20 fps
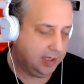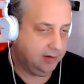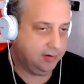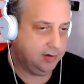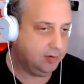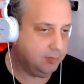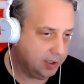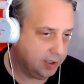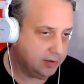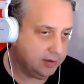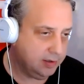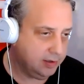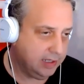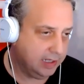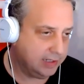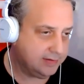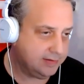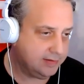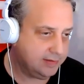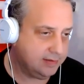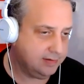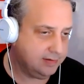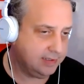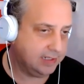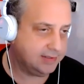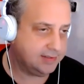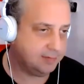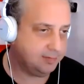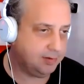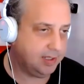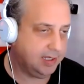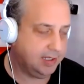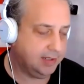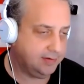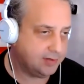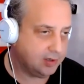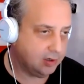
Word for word: I don't know, but that's the plan.